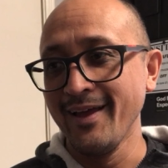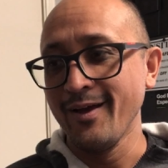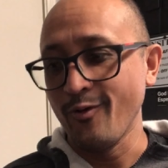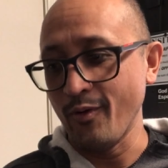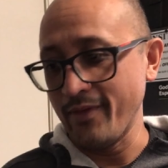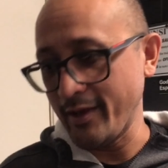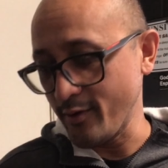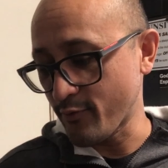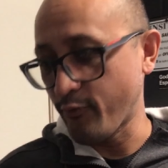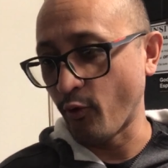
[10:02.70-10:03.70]
when they
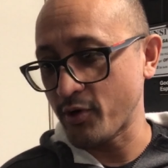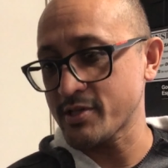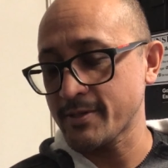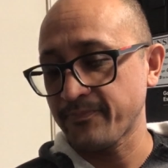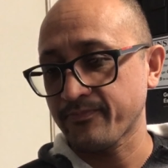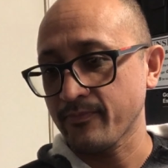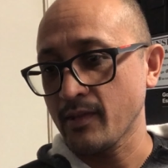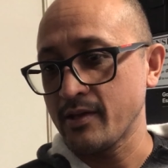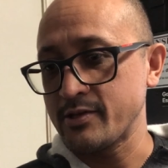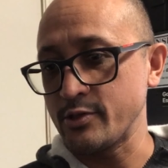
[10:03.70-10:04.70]
used force
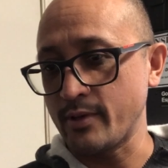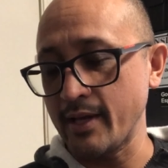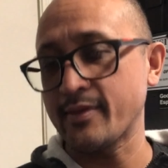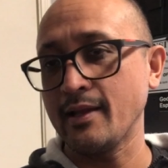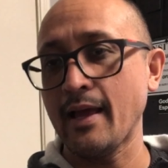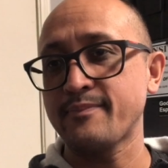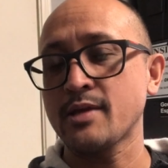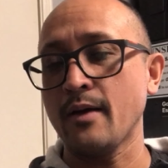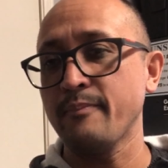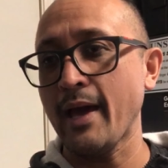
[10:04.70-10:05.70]
to get the
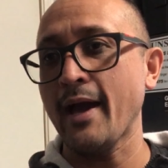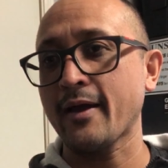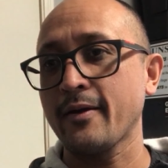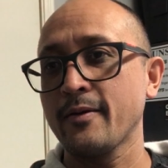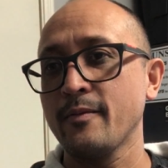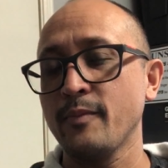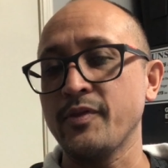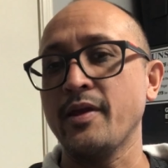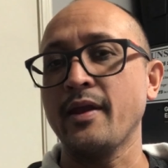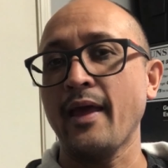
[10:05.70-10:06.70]
laptop back, but
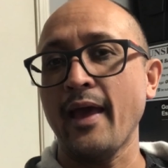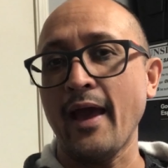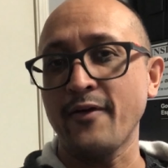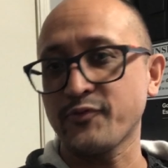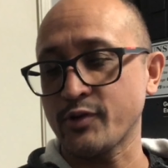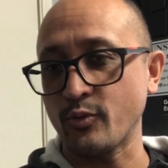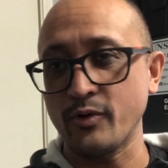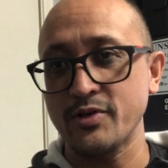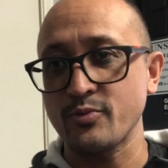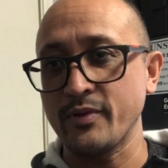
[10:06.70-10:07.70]
then
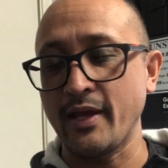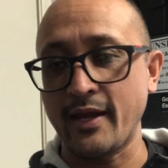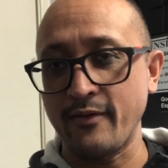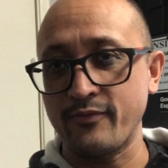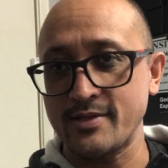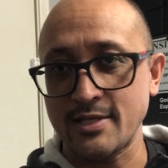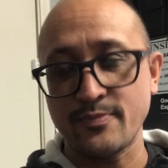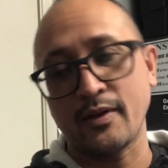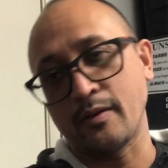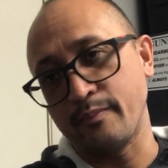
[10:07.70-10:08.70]
afterwards, when they gave the
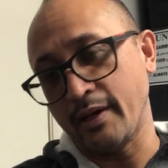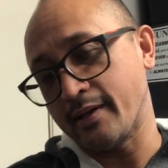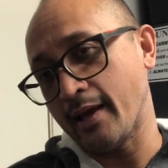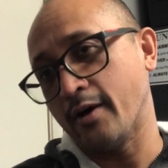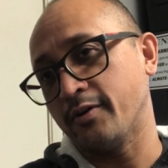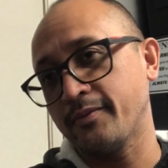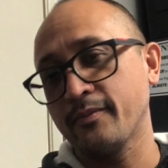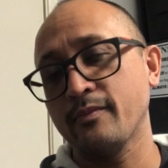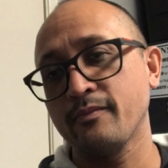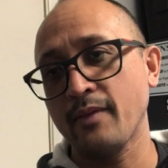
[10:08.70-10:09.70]
suspect a beat down
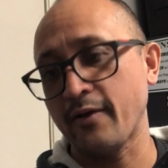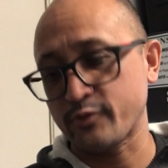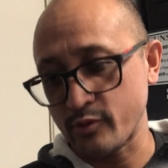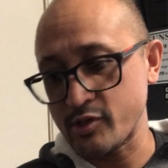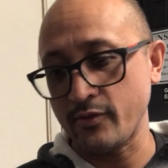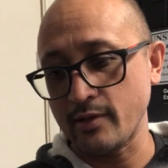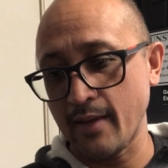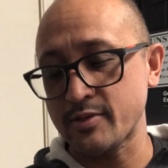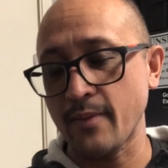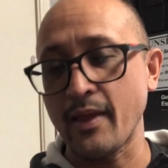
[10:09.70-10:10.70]
after retrieving the
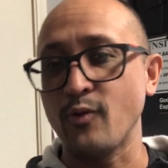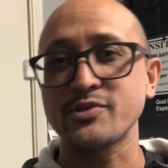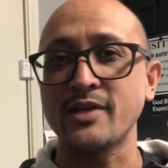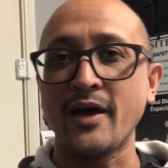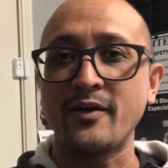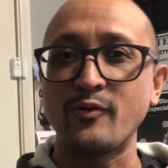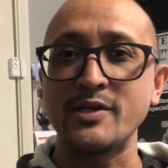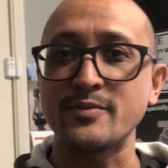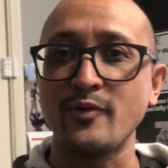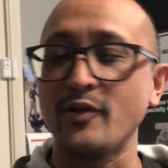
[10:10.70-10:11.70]
laptop, that was not a
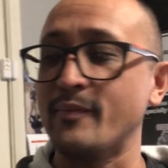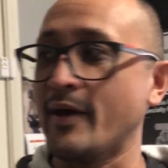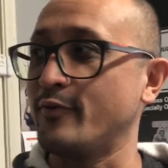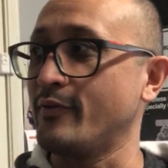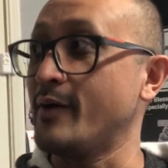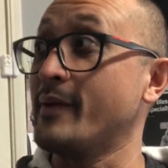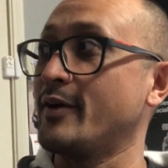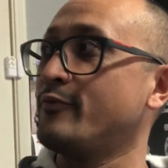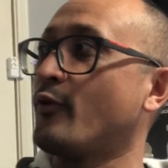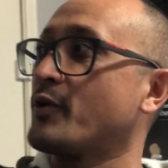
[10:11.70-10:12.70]
reasonable amount of
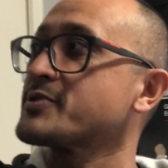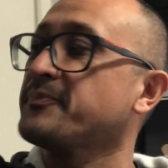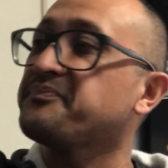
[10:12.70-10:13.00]
force.